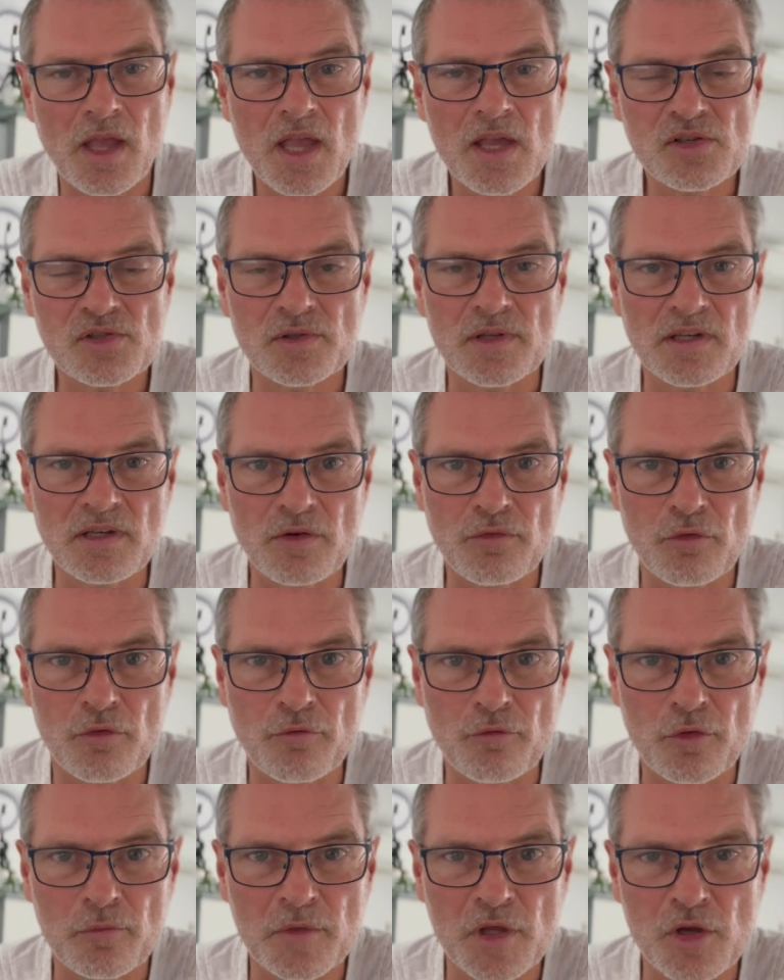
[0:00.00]
something
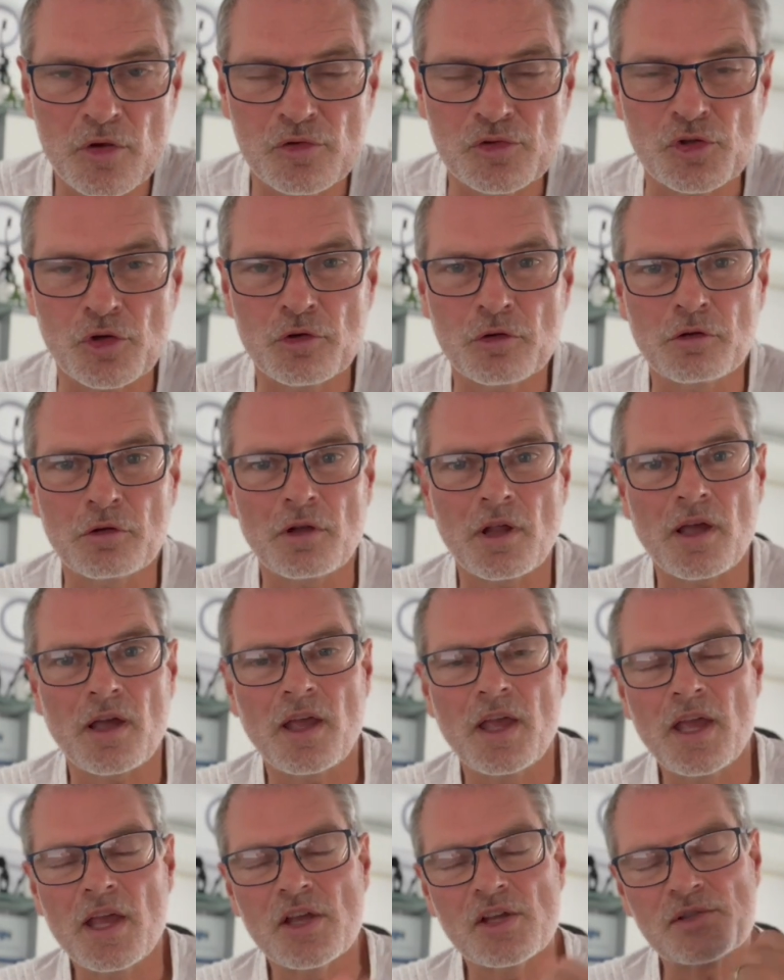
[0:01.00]
different from the usual,
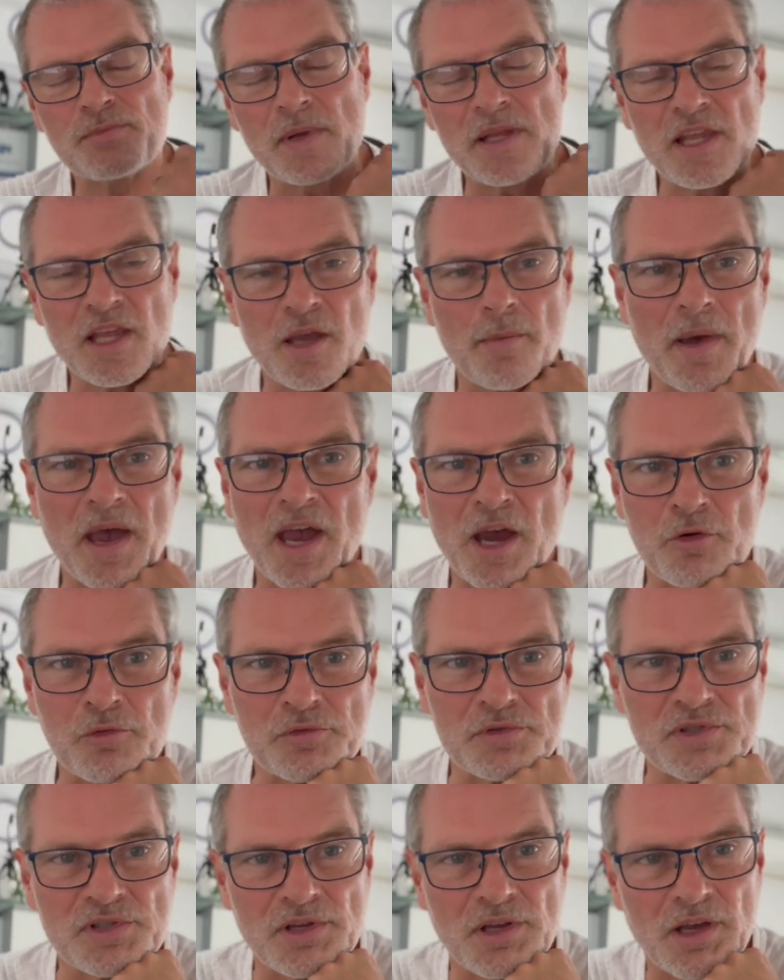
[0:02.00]
speaking
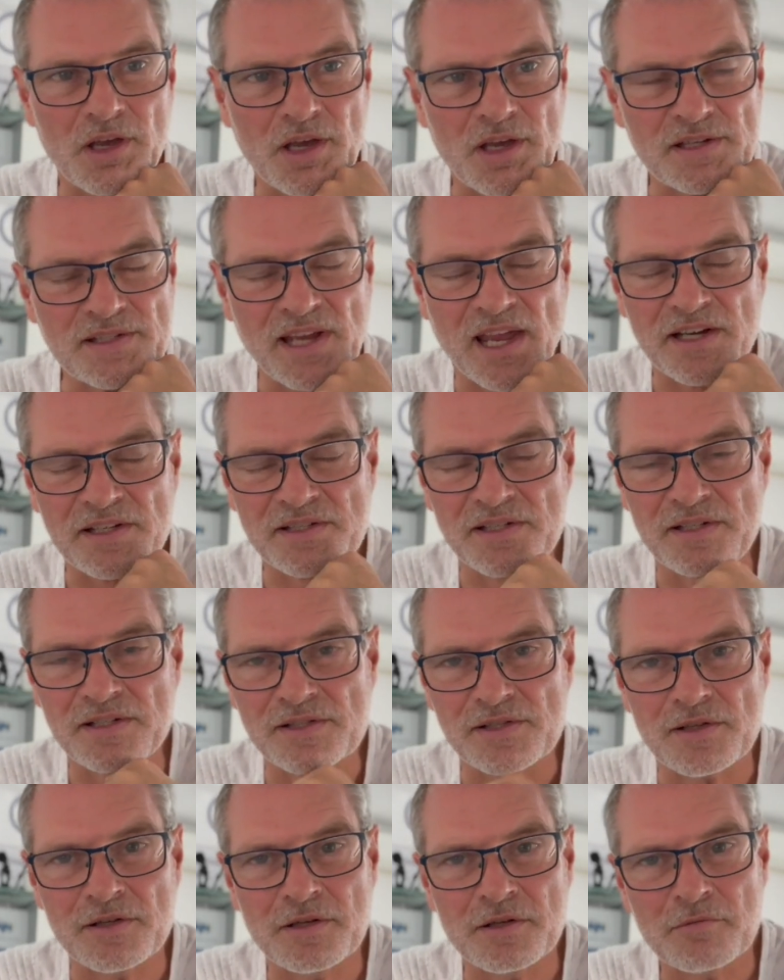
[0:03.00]
about
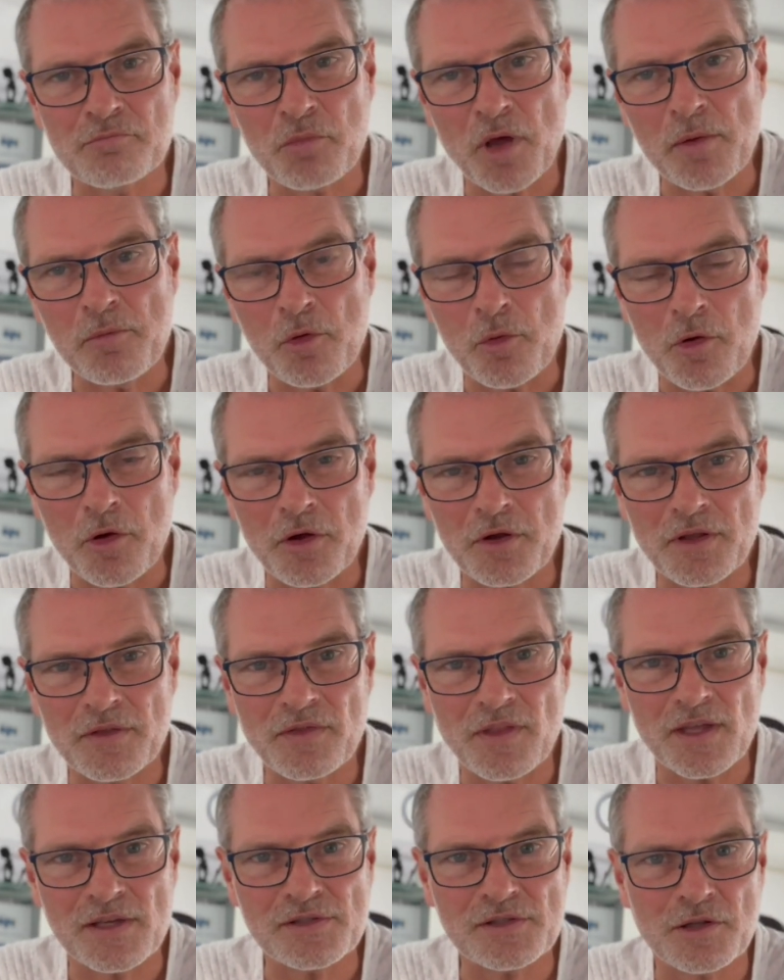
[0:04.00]
taxes and paperwork and
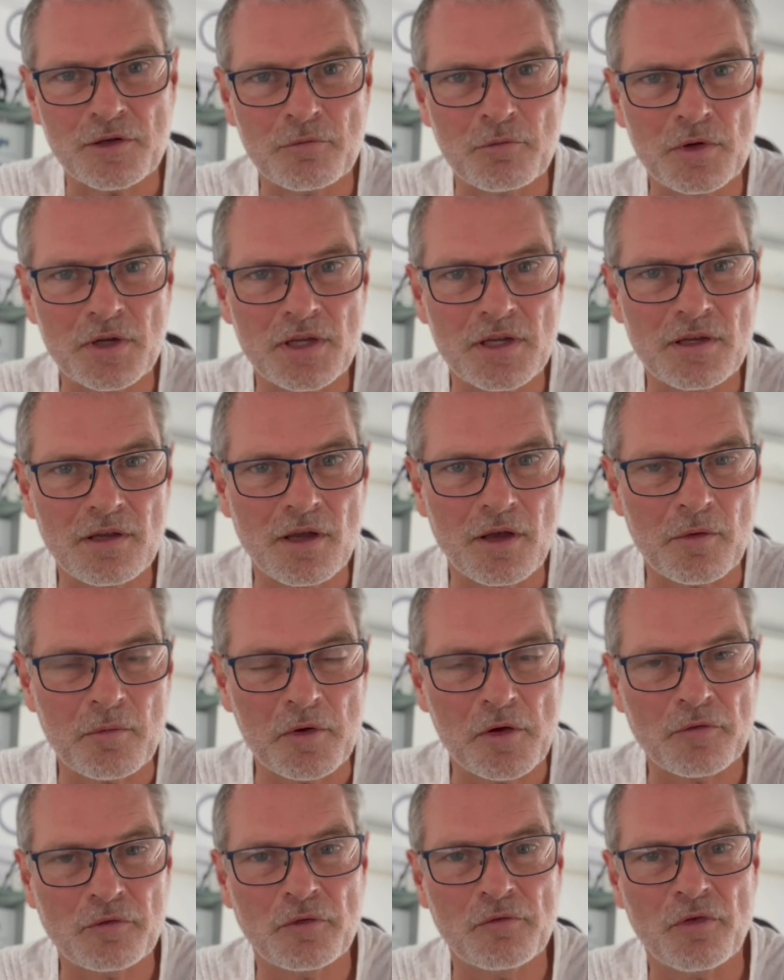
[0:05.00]
things that we
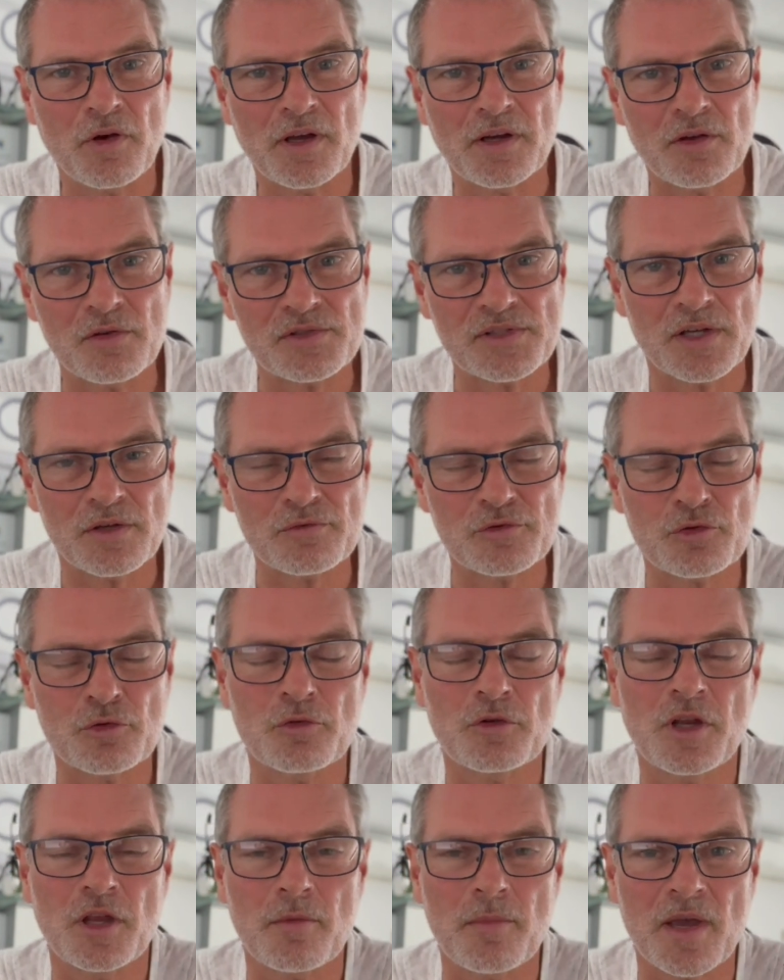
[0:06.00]
often find ourselves
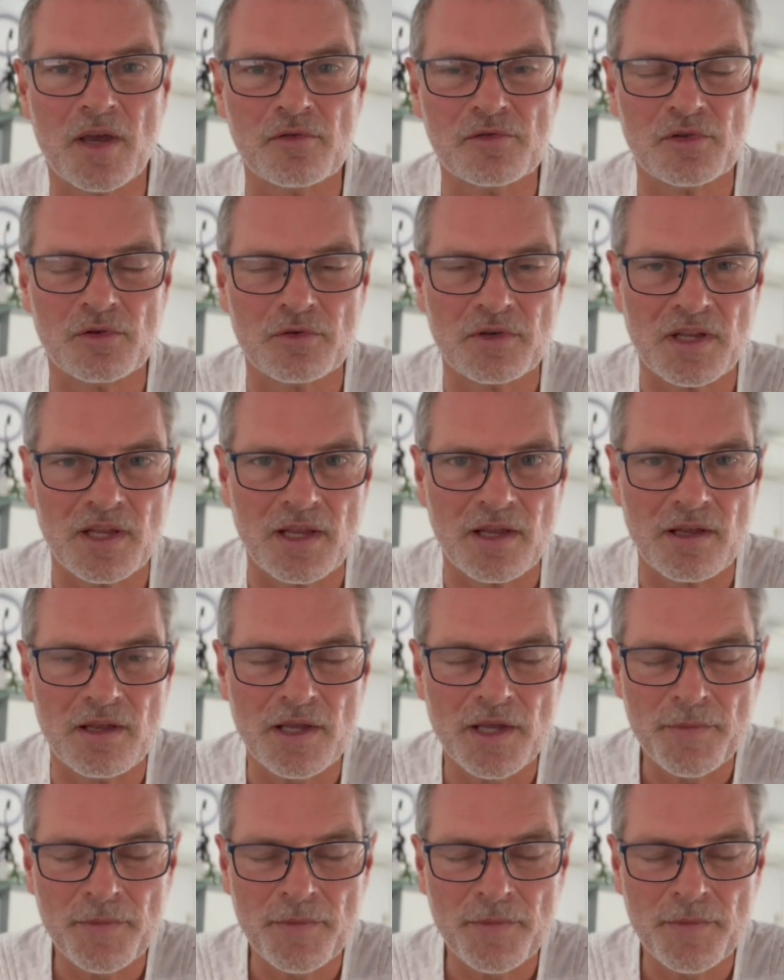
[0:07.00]
talking about on here.